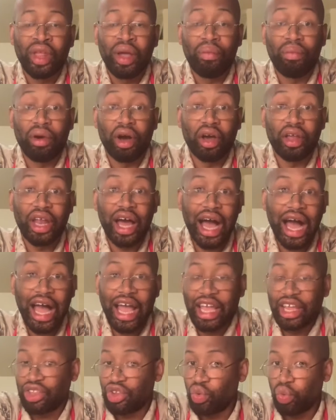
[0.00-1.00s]
but
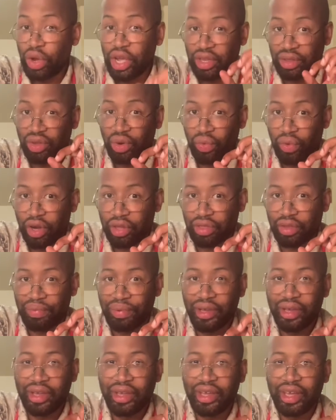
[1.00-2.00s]
I tweaked the
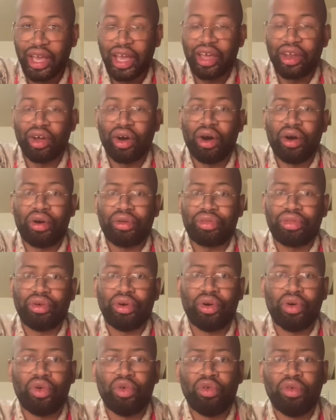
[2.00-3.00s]
recipe and
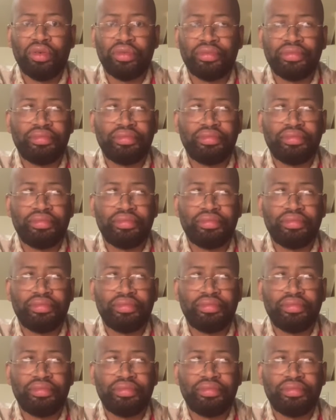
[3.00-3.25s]
also,